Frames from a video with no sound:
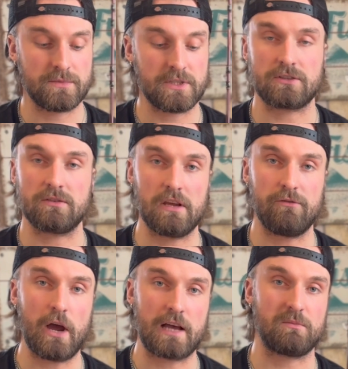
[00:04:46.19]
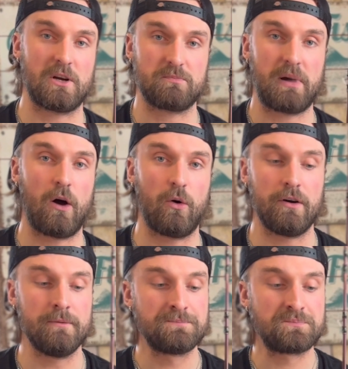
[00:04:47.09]
Doesn't give you as much
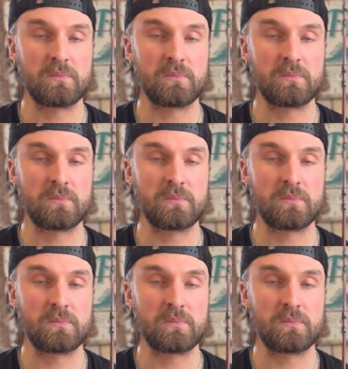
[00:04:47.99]
power